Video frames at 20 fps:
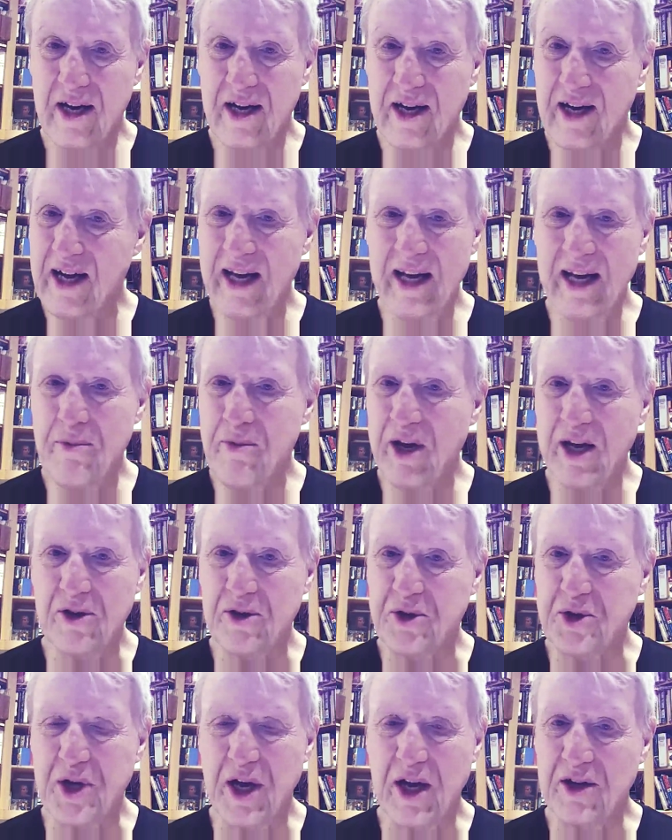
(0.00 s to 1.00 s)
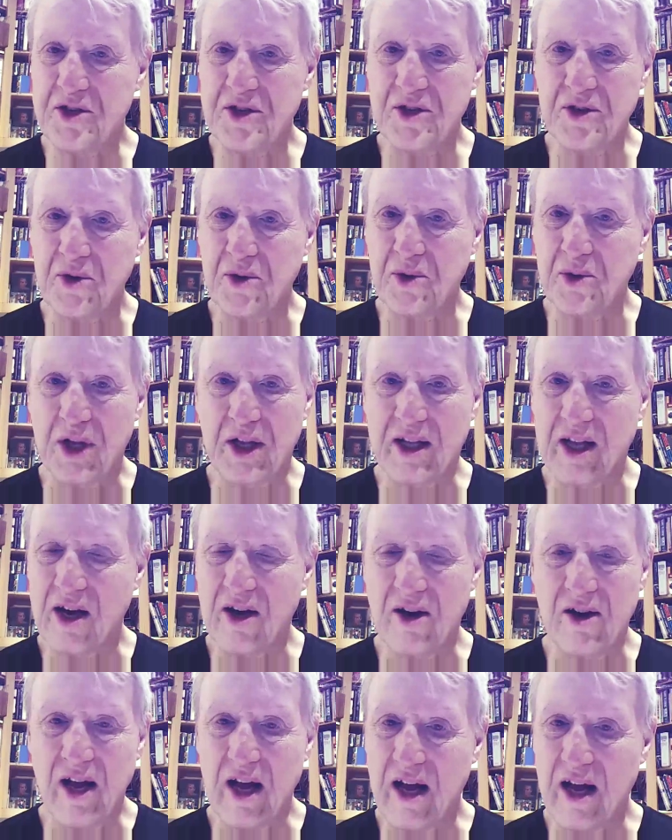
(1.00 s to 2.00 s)
Anybody who tells you that
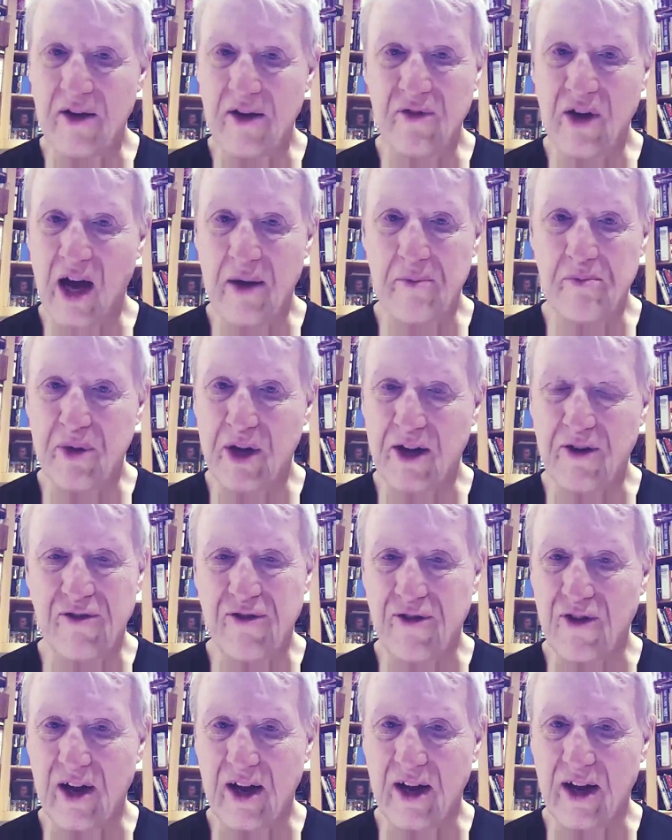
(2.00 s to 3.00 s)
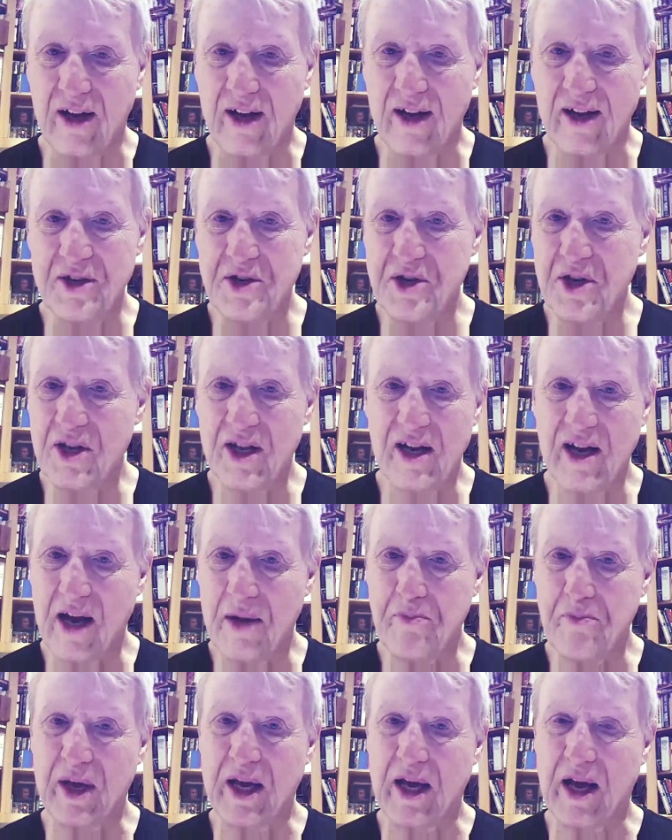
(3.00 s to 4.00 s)
they have not been afraid is either
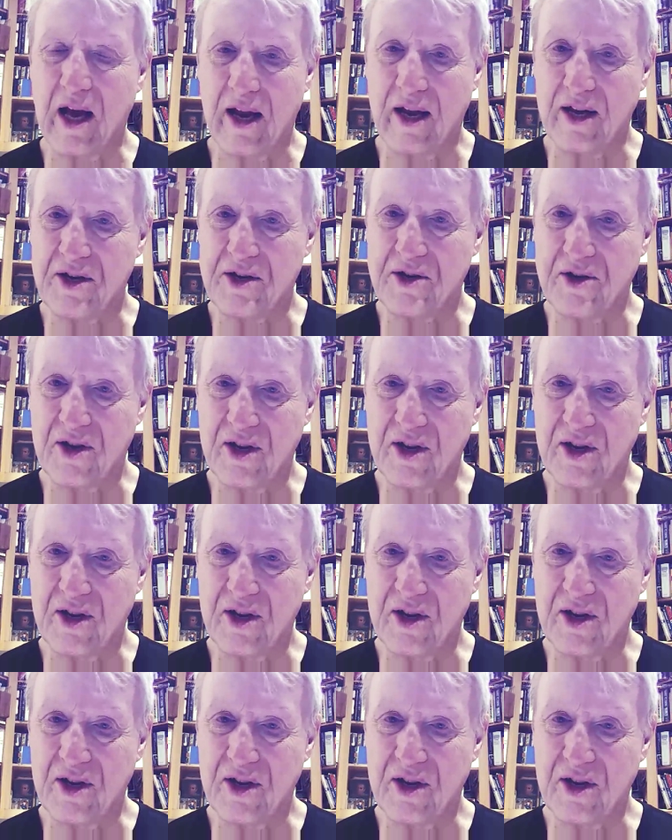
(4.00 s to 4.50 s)
not being honest